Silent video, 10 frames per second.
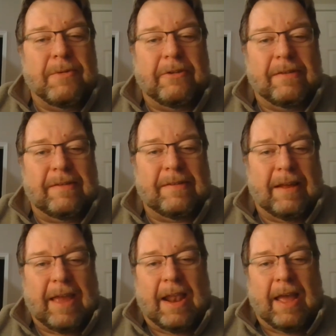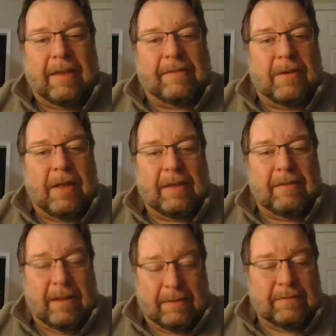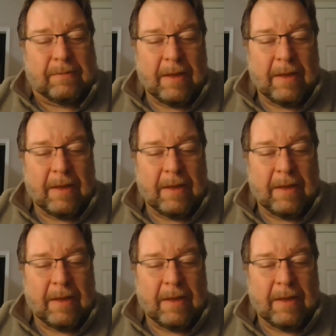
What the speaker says: which is, again, like I said, like that's